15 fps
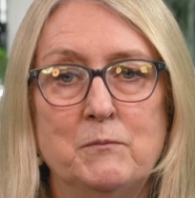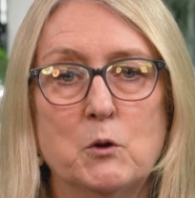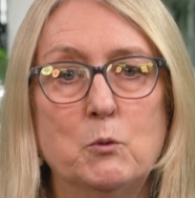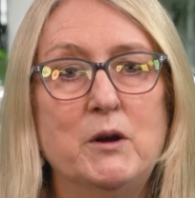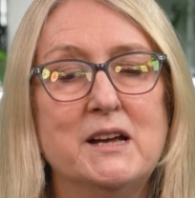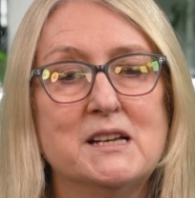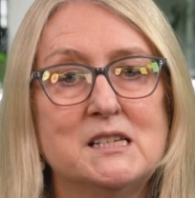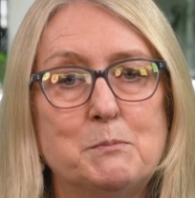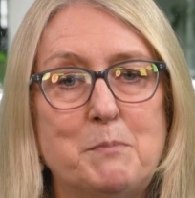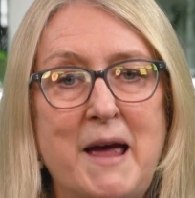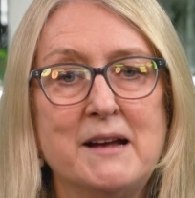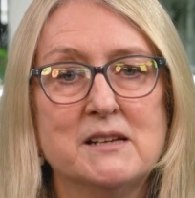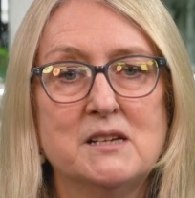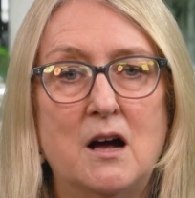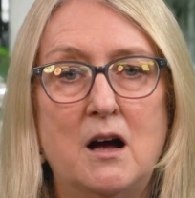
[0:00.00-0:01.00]
We
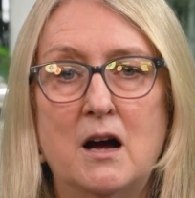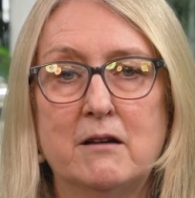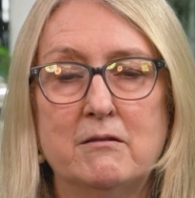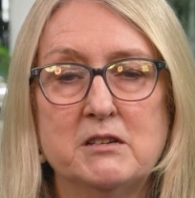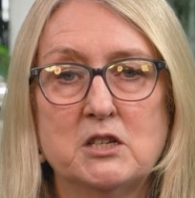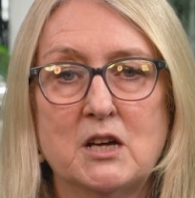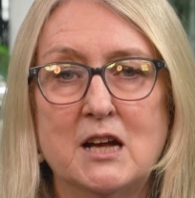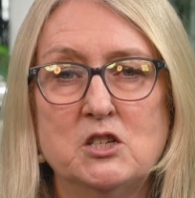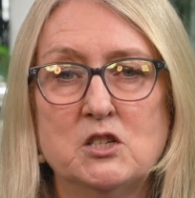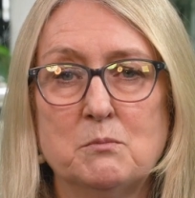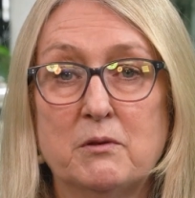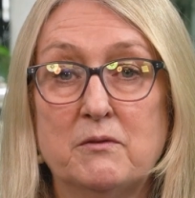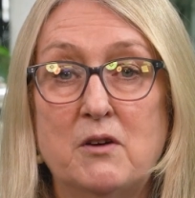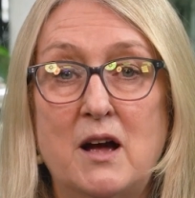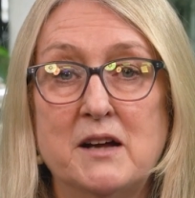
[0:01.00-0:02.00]
expect our higher education
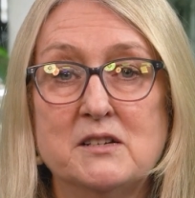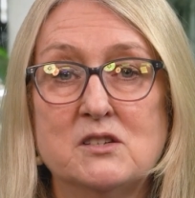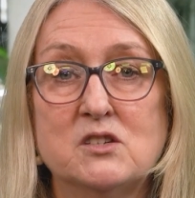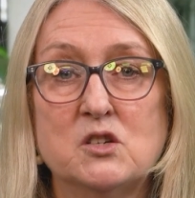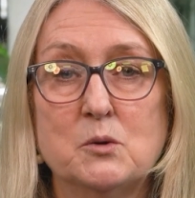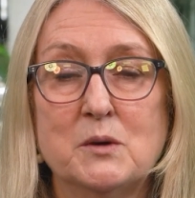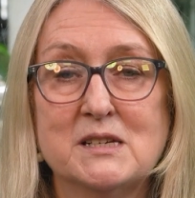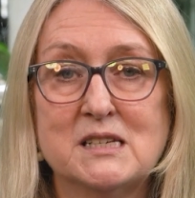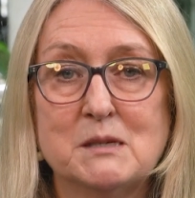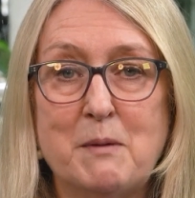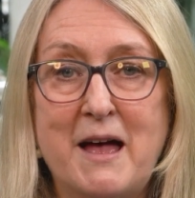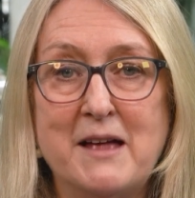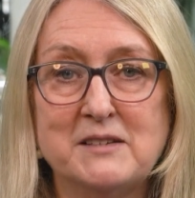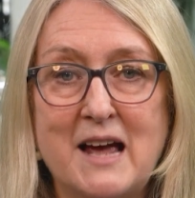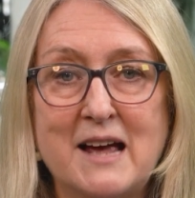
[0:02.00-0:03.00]
providers to
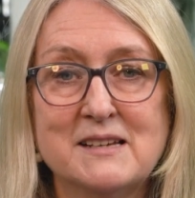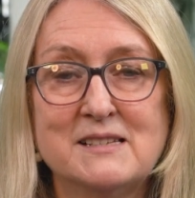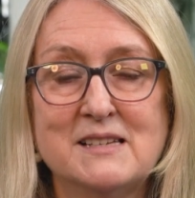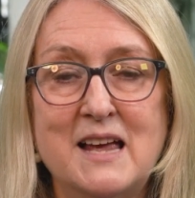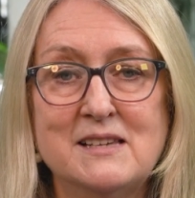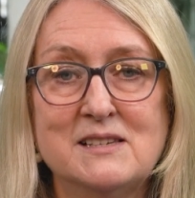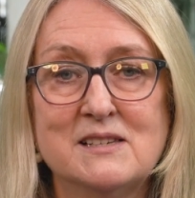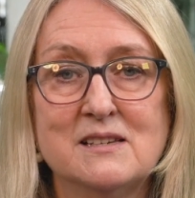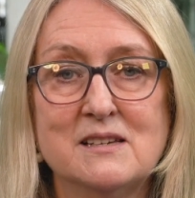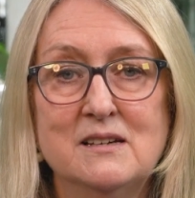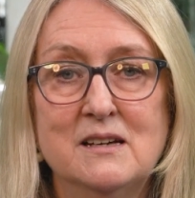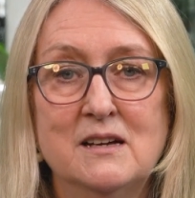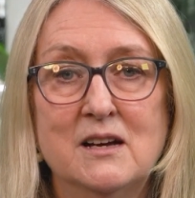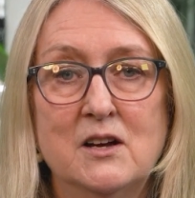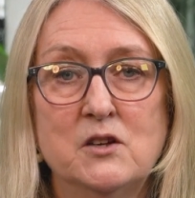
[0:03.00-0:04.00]
expand access,
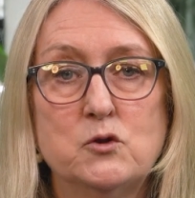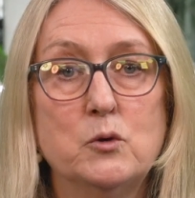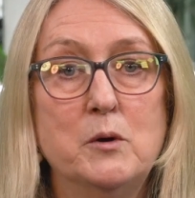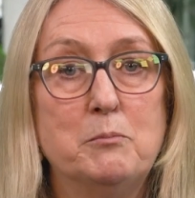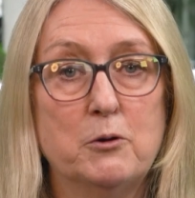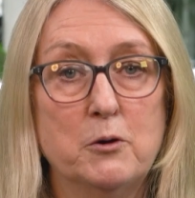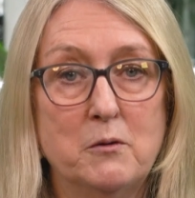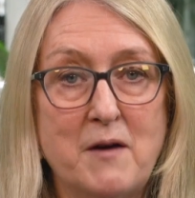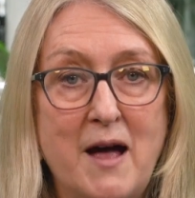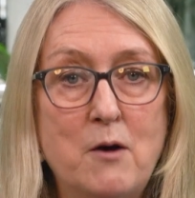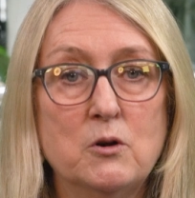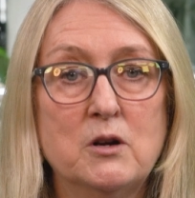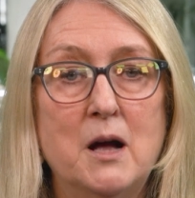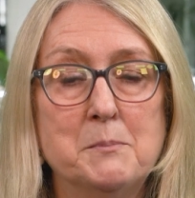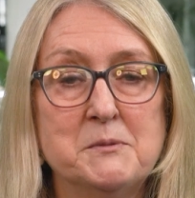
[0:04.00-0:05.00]
to improve
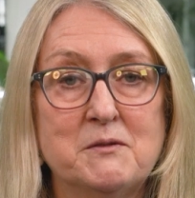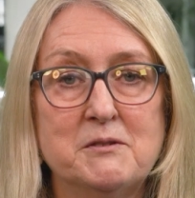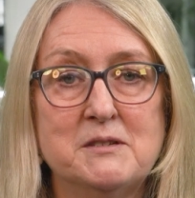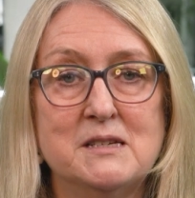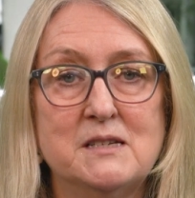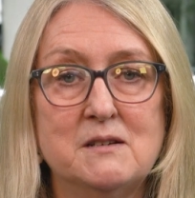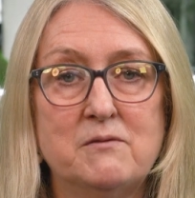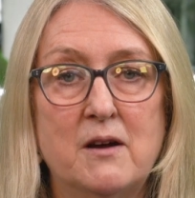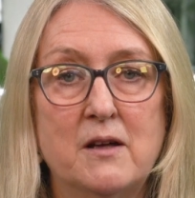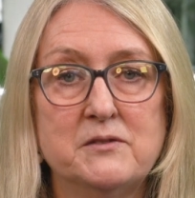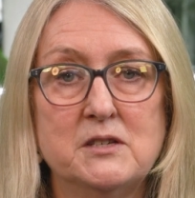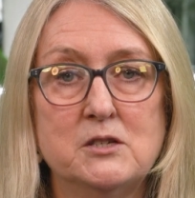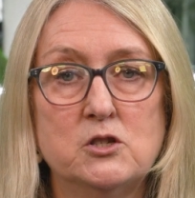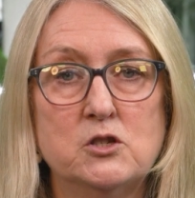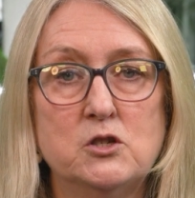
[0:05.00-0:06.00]
outcomes for
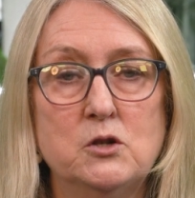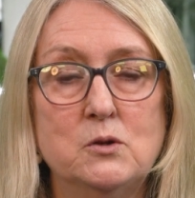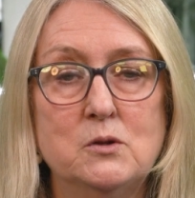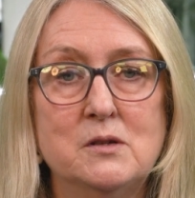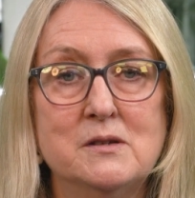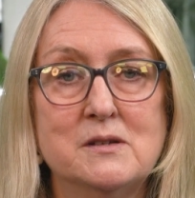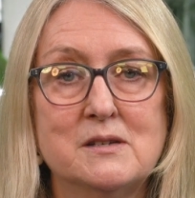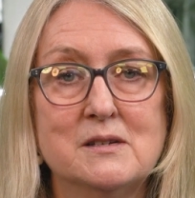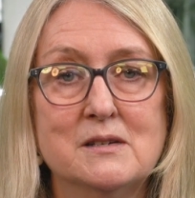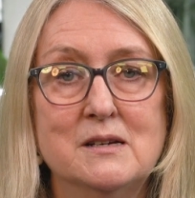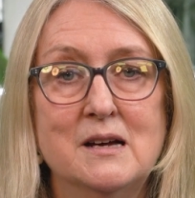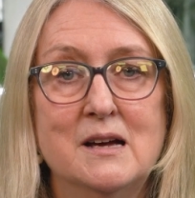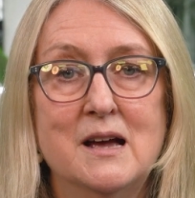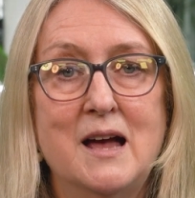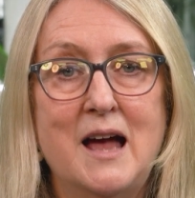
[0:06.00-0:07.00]
disadvantaged students,
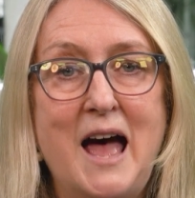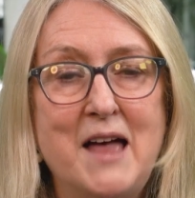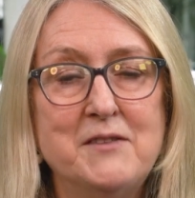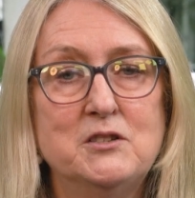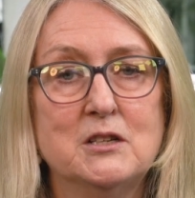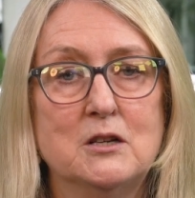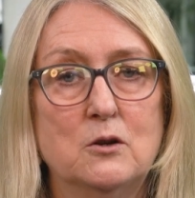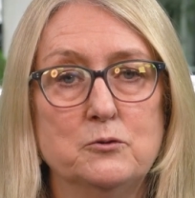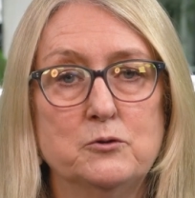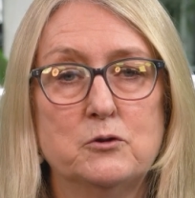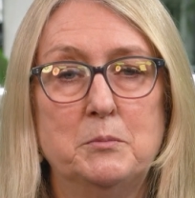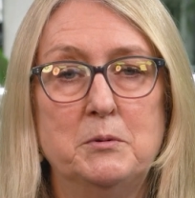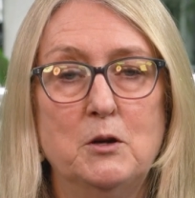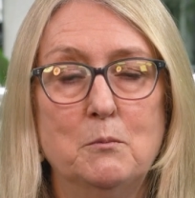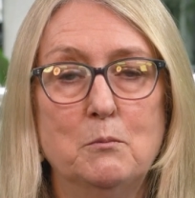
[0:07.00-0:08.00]
and to
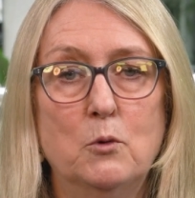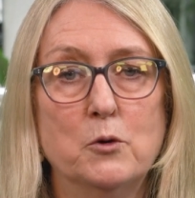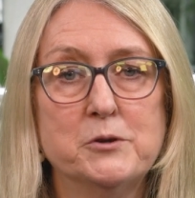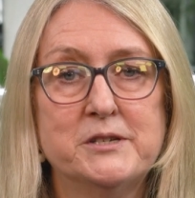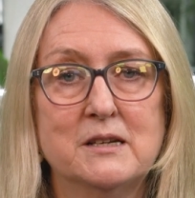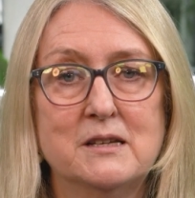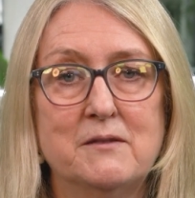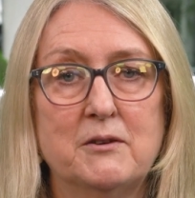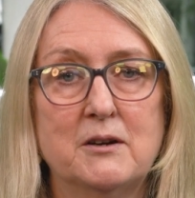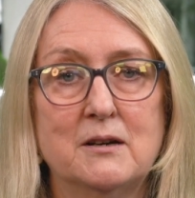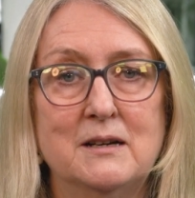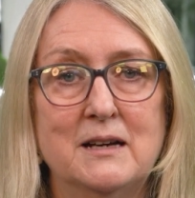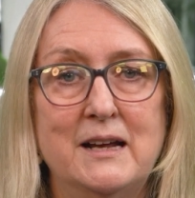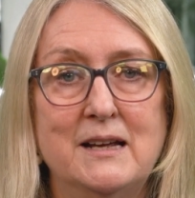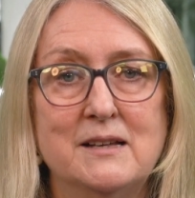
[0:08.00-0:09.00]
contribute more
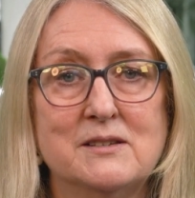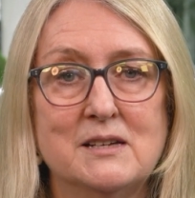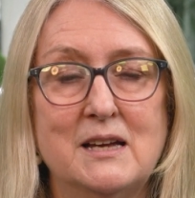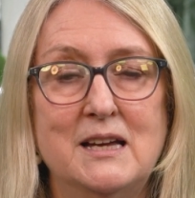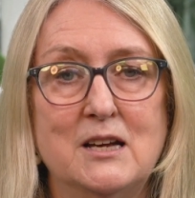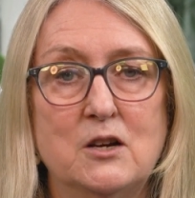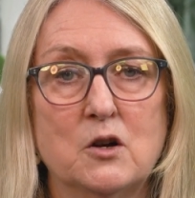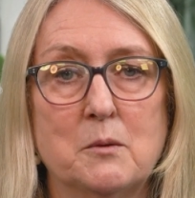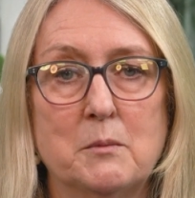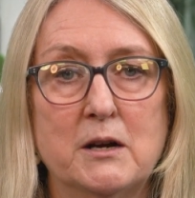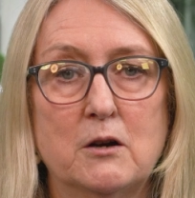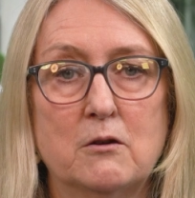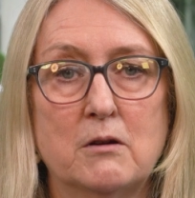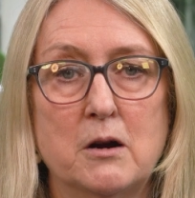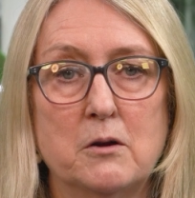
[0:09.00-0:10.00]
significantly to
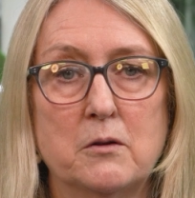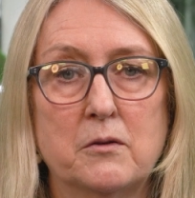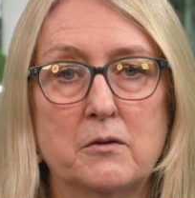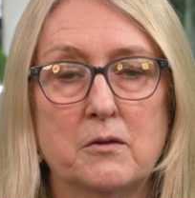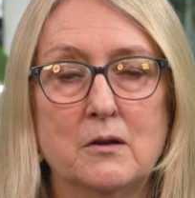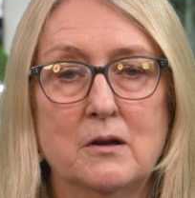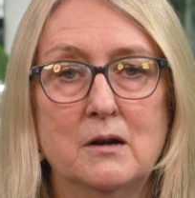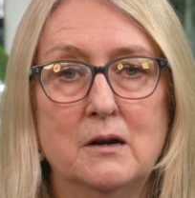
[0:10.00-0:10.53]
economic growth.